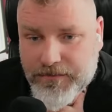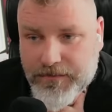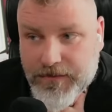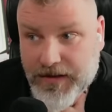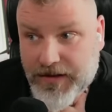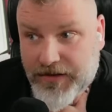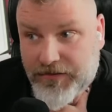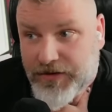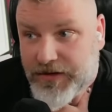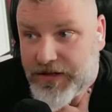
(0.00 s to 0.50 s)

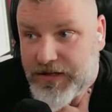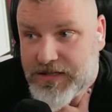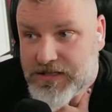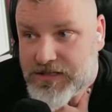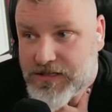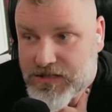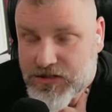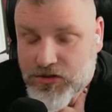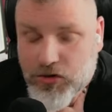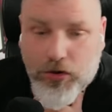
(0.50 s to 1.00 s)
And everything else
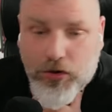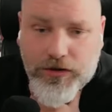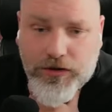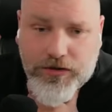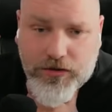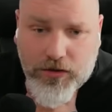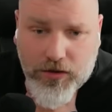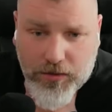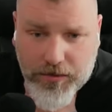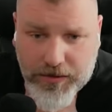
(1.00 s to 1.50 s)
that's going to
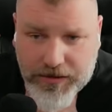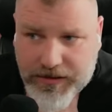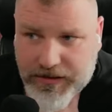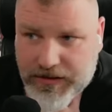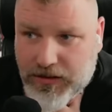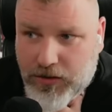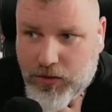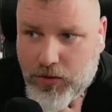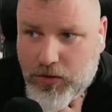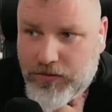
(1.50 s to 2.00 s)
go with it
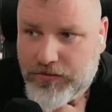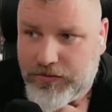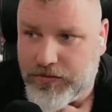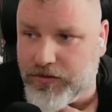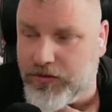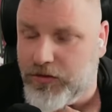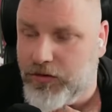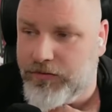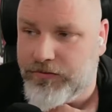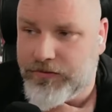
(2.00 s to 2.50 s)
now
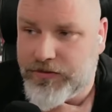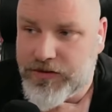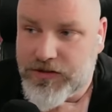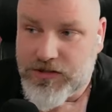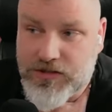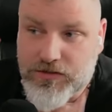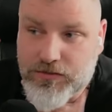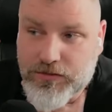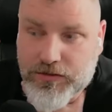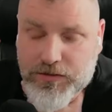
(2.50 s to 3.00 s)
over the
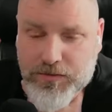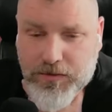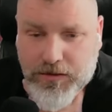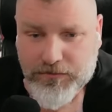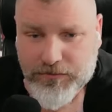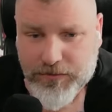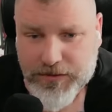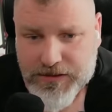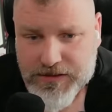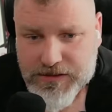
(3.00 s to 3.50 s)
ensuing
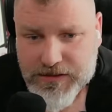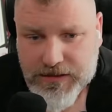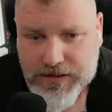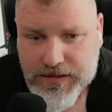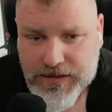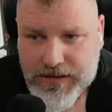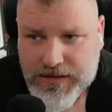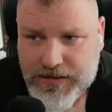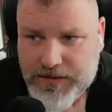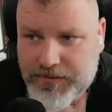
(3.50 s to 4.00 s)
12 weeks.
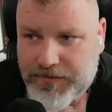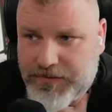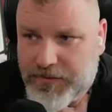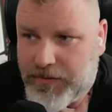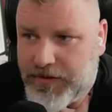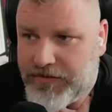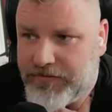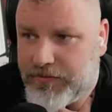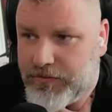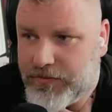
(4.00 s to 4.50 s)
We have to
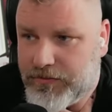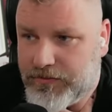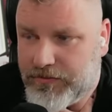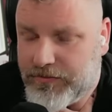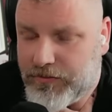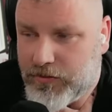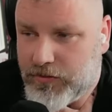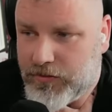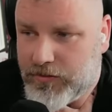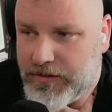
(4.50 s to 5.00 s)
wait for
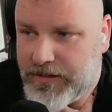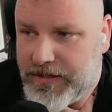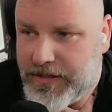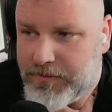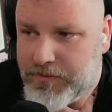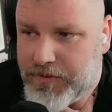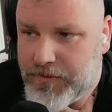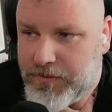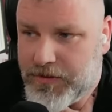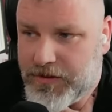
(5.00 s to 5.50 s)

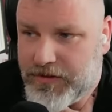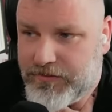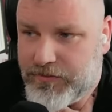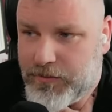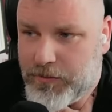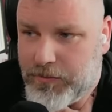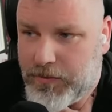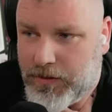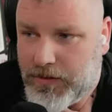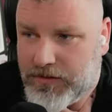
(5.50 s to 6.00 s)
Premier League
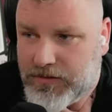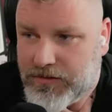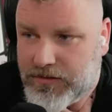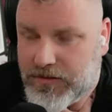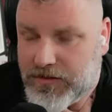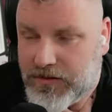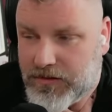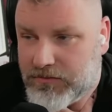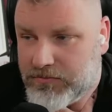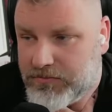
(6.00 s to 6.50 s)
football to,
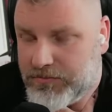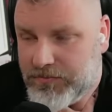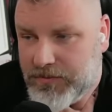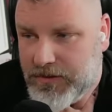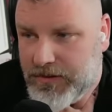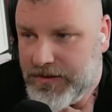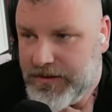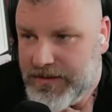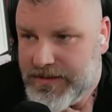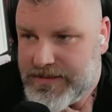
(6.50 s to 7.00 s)
or
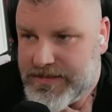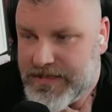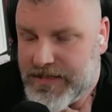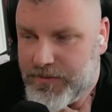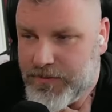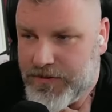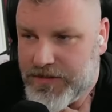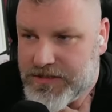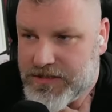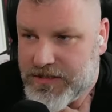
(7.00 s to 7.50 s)
10
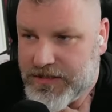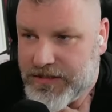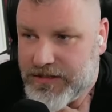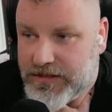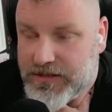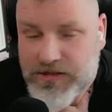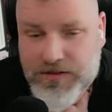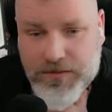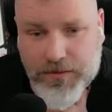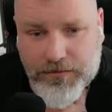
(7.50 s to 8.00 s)
weeks, I think it
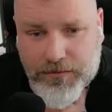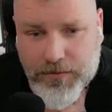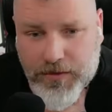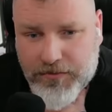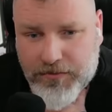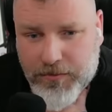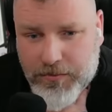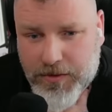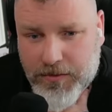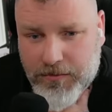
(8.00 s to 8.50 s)
is. We have to wait
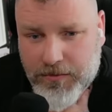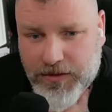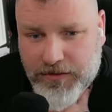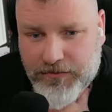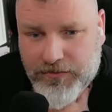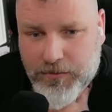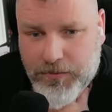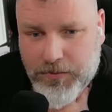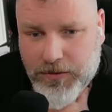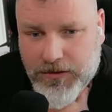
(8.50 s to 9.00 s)
for Premier League
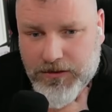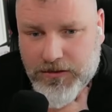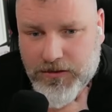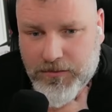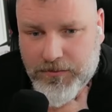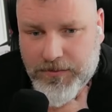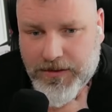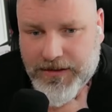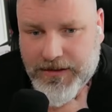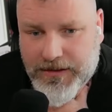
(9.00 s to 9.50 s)
football to
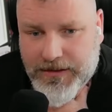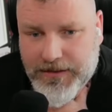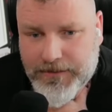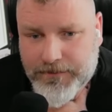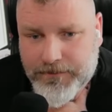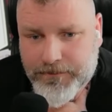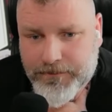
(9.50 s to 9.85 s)
come back again.